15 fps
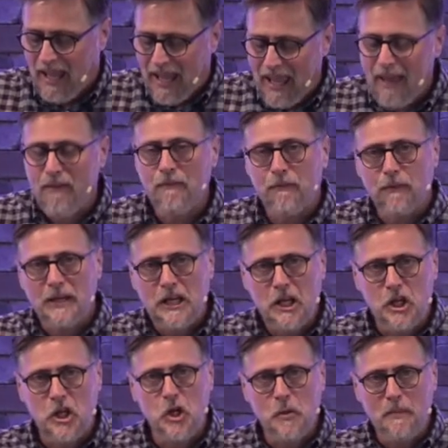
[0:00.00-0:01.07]
Every
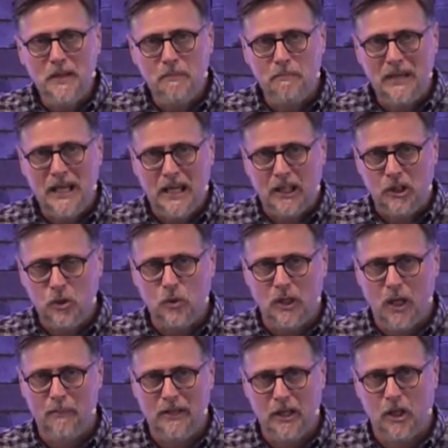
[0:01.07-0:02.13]
human being you
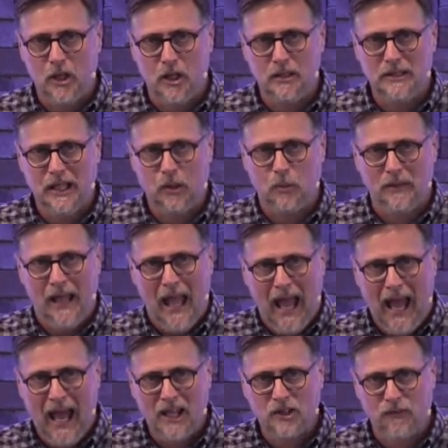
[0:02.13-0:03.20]
come into contact with
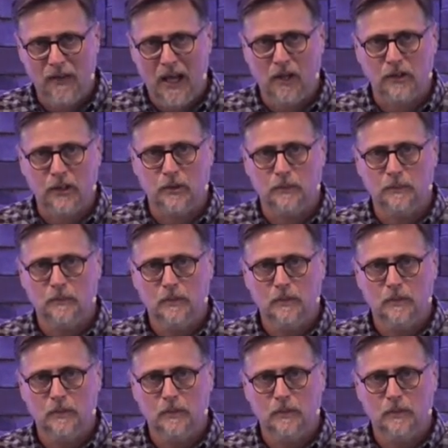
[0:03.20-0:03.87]
has value.